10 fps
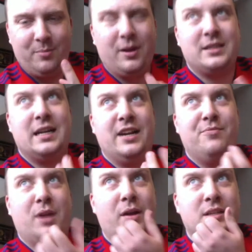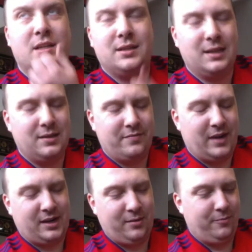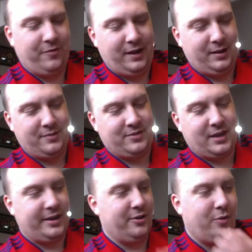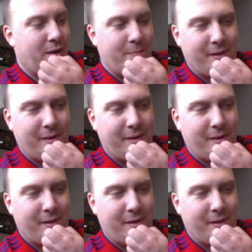Let's say leaf blower, it's a vacuum thing of sucking it all up.